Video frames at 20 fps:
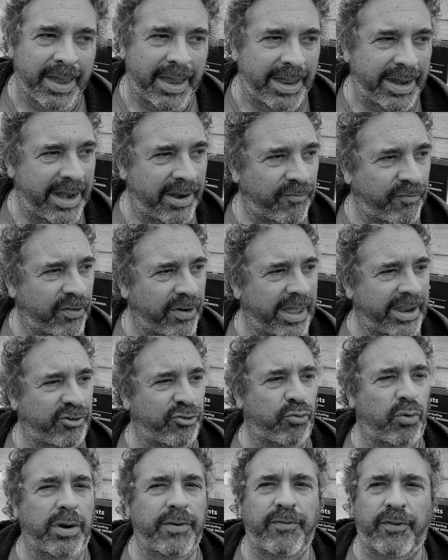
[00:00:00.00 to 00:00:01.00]
And then for like
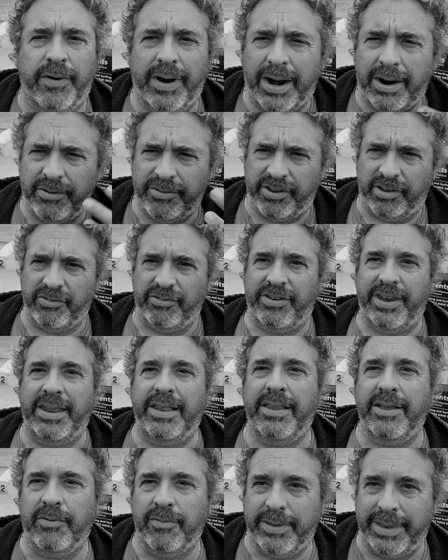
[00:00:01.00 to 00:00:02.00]
24 hours, I was
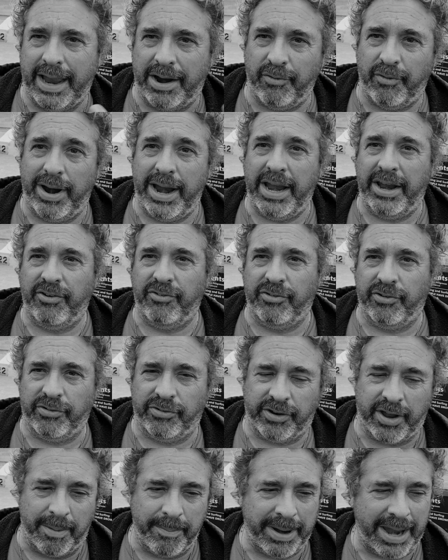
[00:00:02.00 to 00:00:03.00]
dealing with that rage
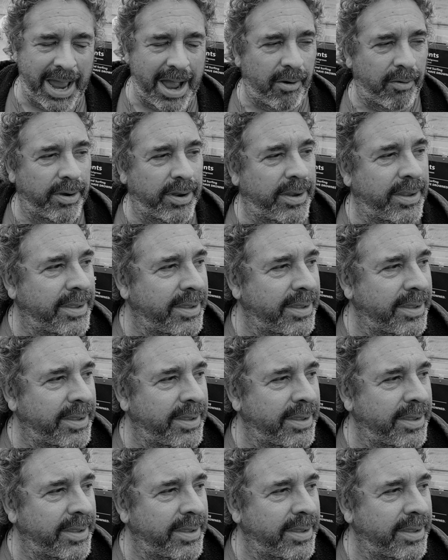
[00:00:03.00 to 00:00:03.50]
just coming out.